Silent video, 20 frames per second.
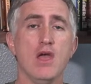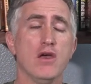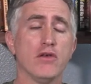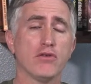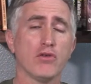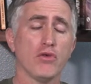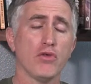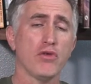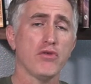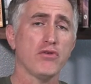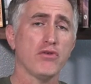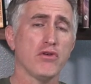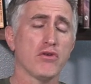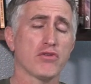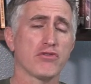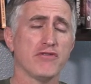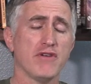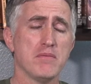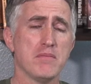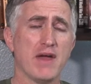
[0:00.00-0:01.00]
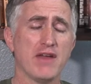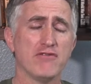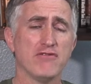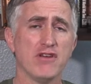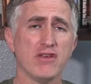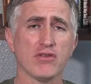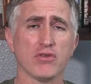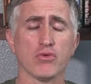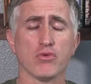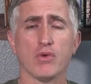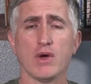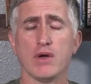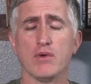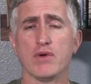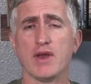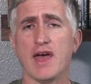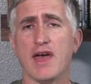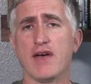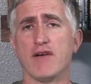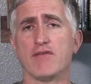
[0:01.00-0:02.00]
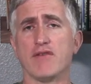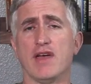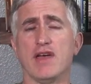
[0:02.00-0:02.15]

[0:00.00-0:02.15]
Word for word: So those are your three main reasons why you would have